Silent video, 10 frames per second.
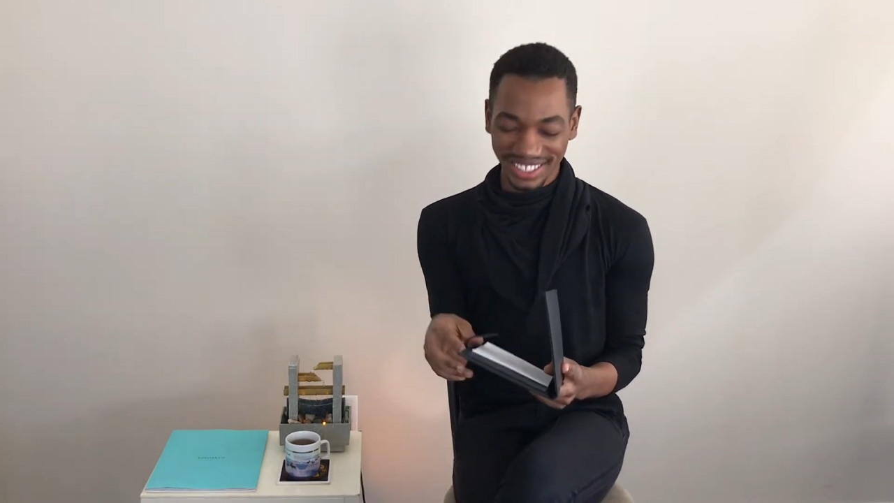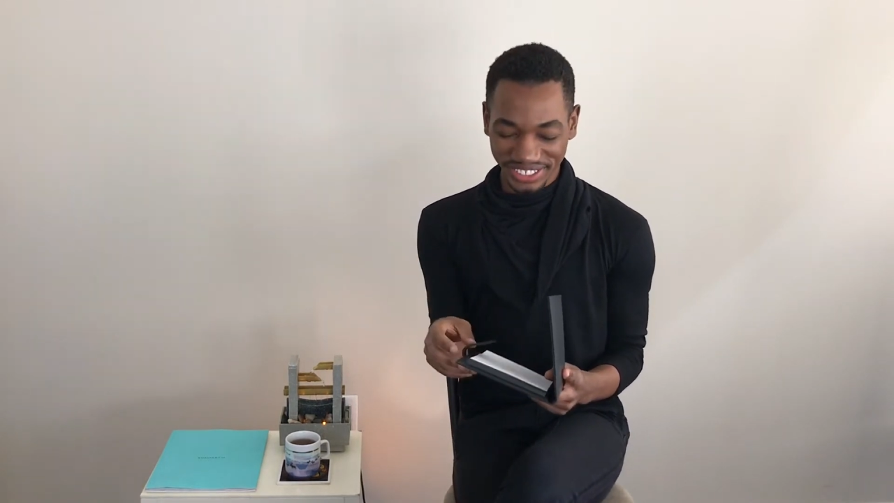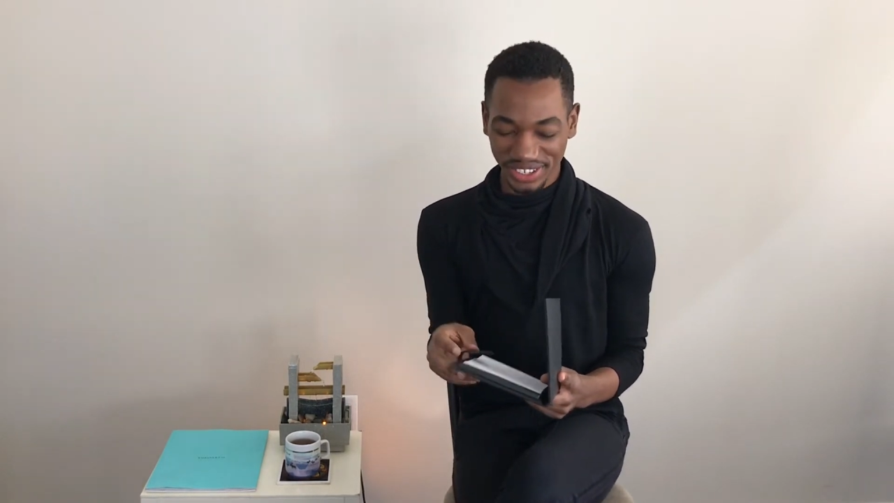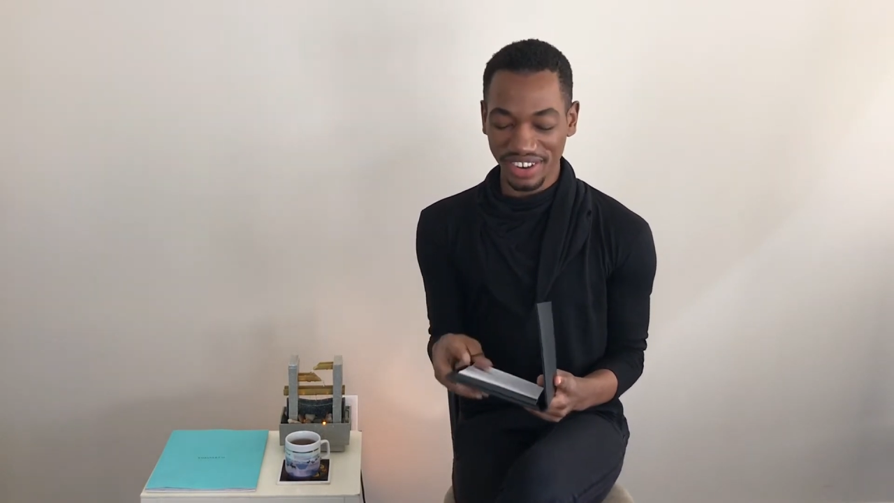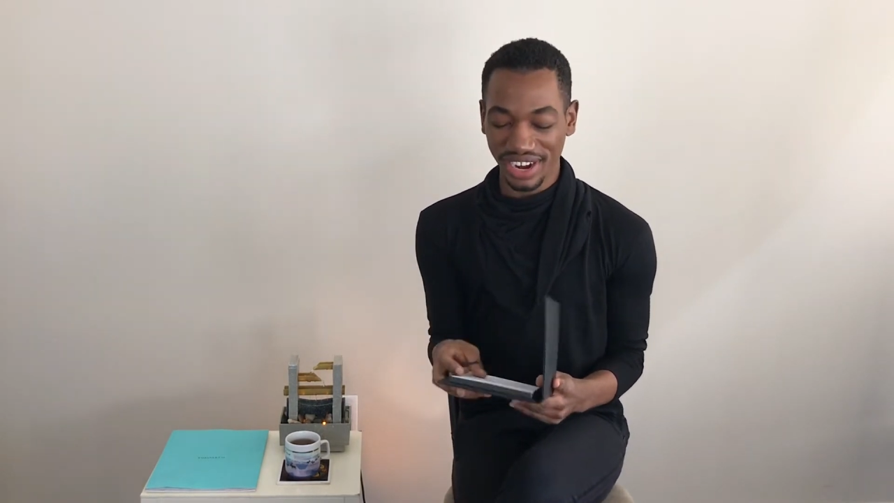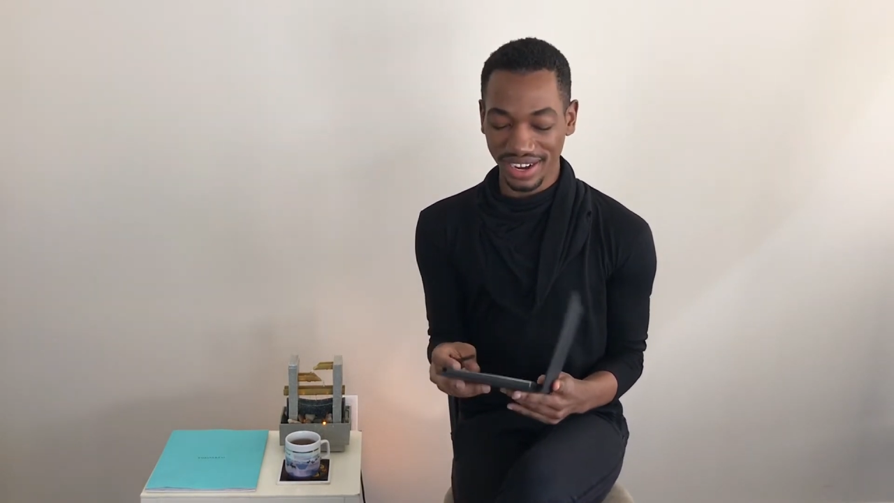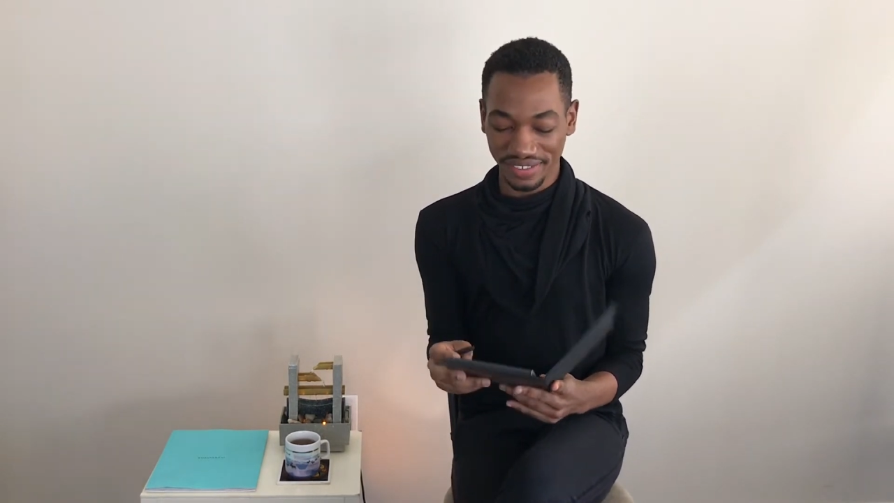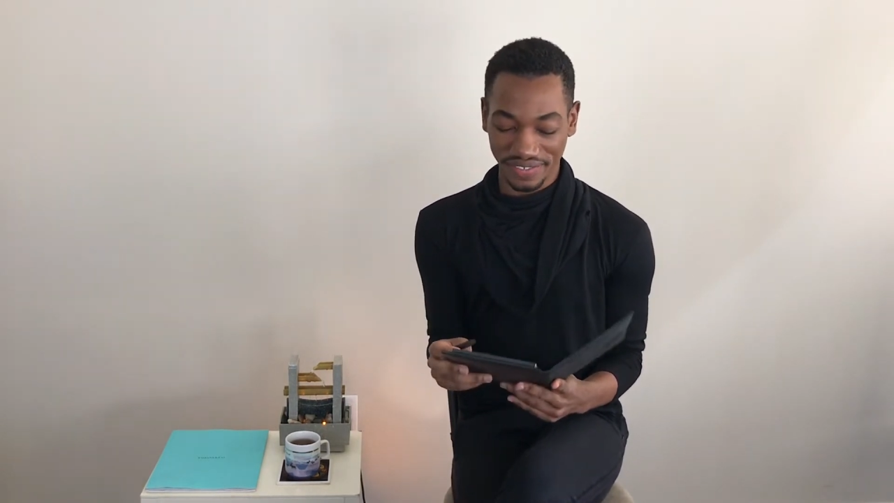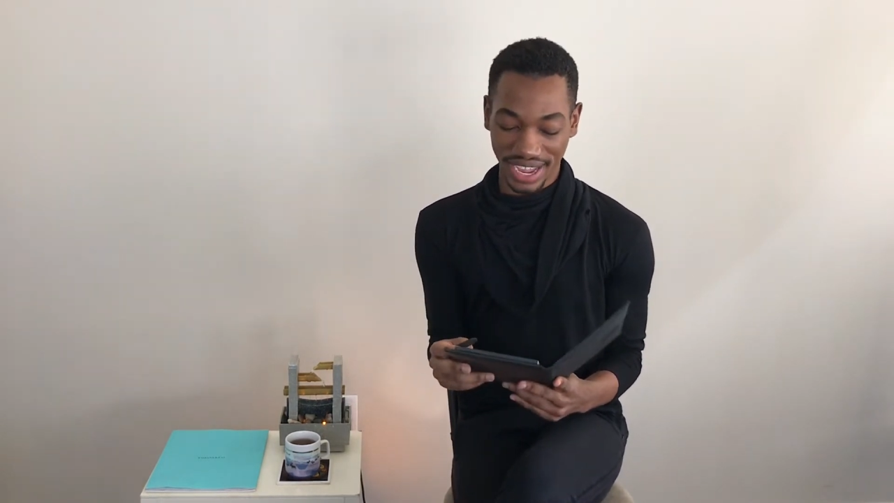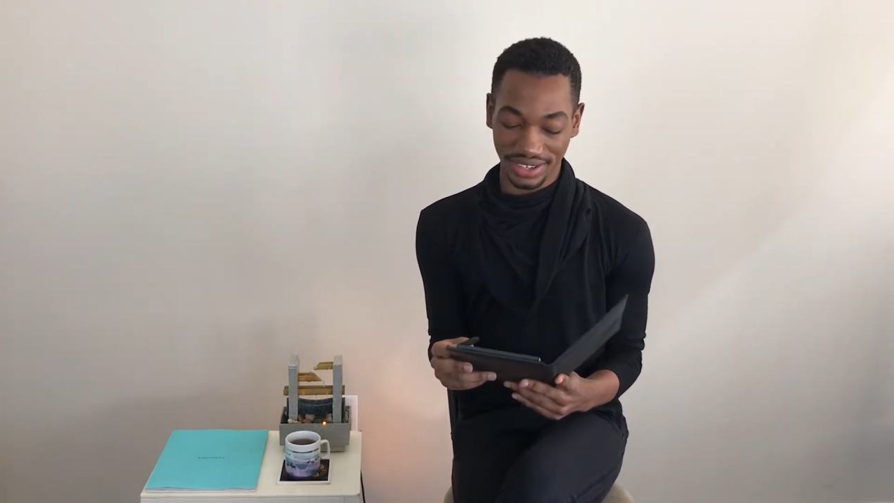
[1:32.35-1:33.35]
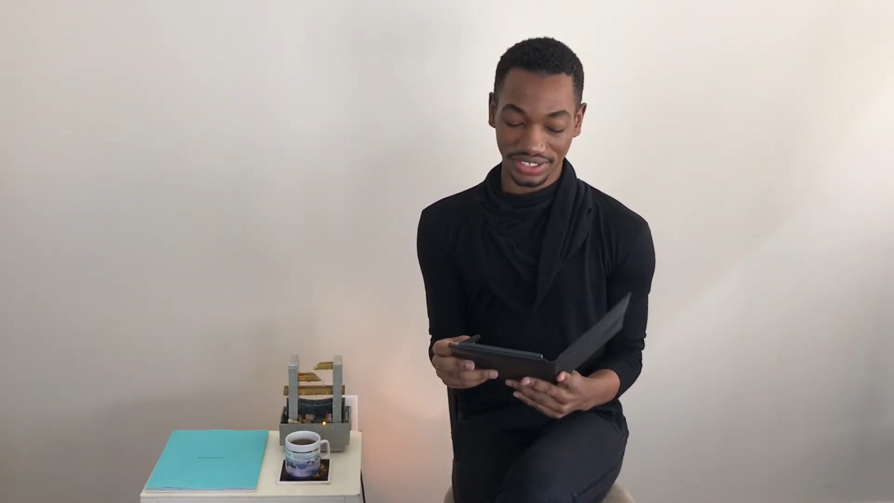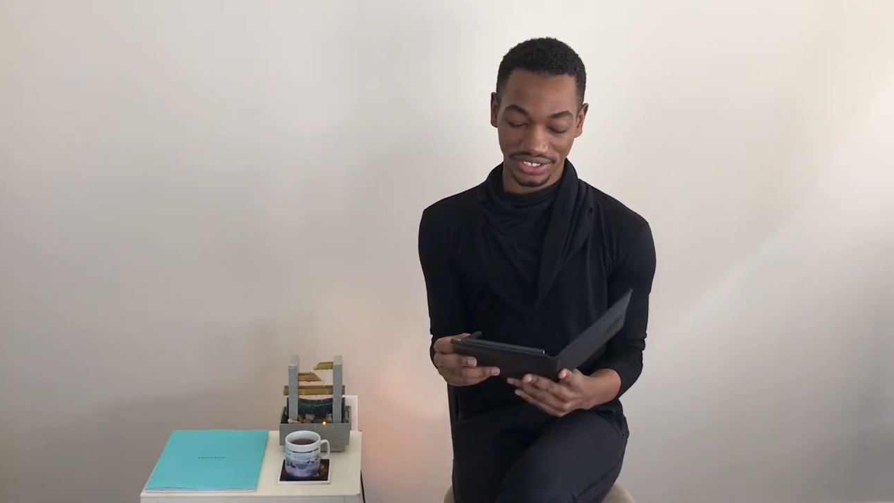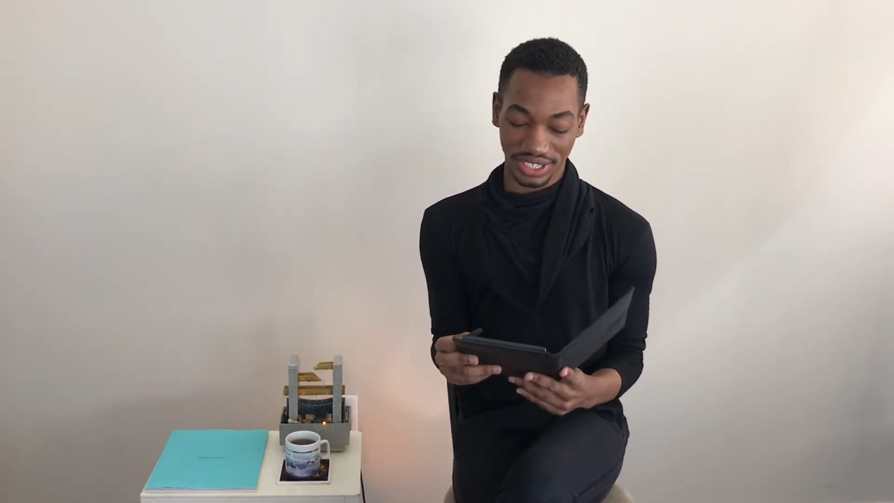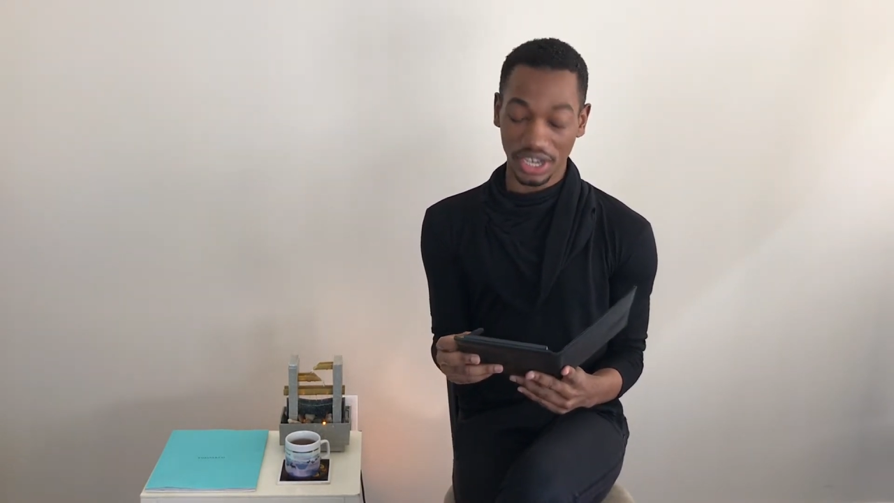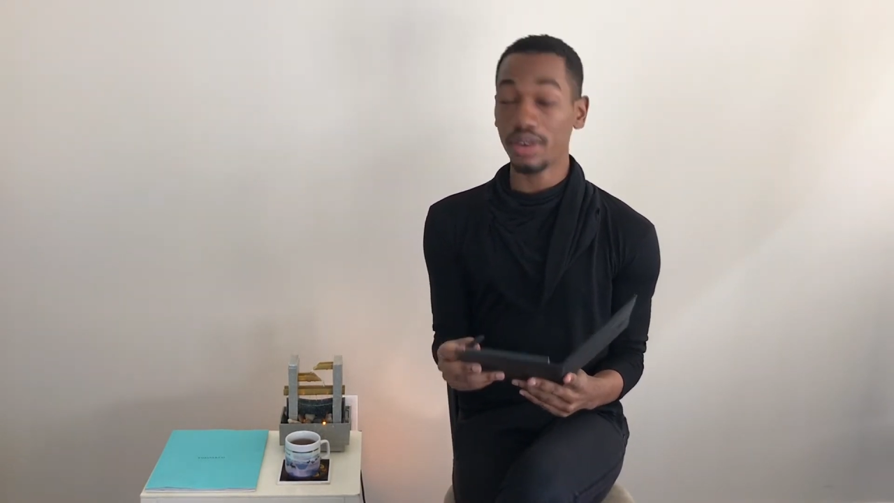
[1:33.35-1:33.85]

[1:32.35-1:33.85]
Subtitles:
so I write in fantasy,